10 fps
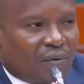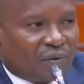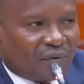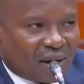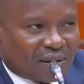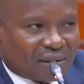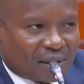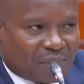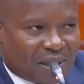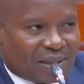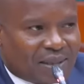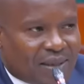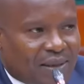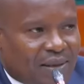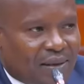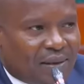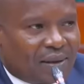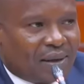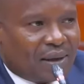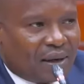we've had stability
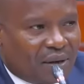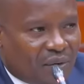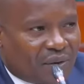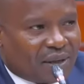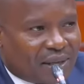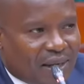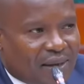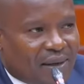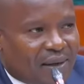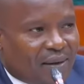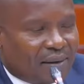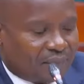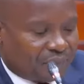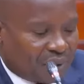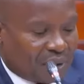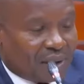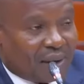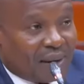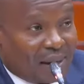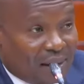in northern Kenya
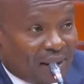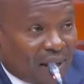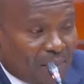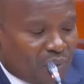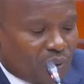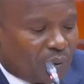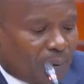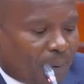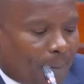and Lamu.